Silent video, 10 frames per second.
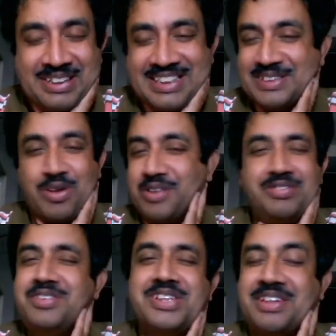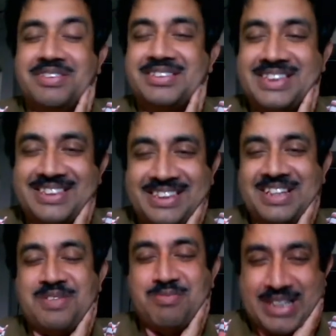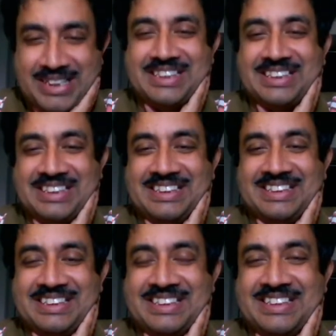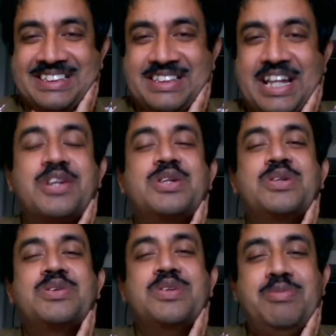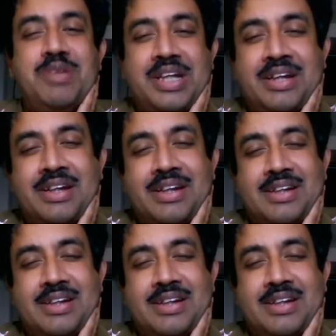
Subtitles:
There's no confusion about it, but that would be